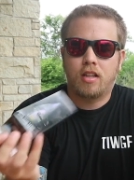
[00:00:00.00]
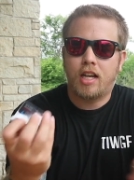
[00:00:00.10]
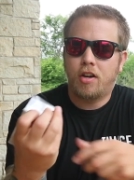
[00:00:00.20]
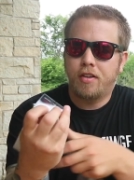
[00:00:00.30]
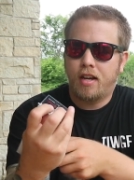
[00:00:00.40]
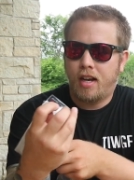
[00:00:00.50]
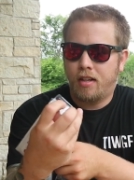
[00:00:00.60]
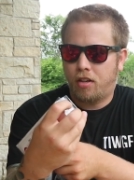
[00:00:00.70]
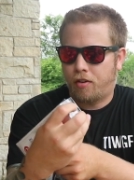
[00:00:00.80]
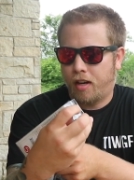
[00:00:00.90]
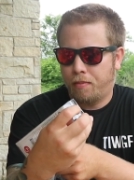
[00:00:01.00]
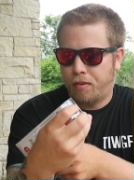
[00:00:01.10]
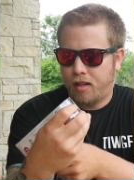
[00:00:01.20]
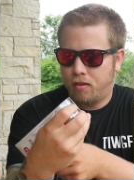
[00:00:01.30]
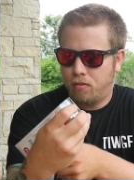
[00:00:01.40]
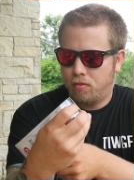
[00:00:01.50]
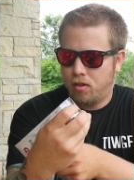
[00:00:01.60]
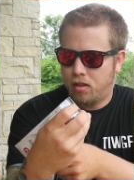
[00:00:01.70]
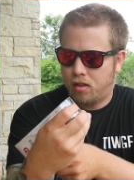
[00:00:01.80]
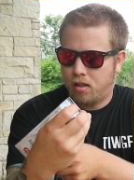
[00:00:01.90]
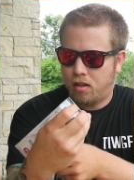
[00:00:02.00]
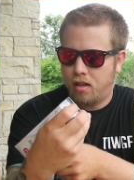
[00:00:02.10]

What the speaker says: Cloud 9 crankbait. What the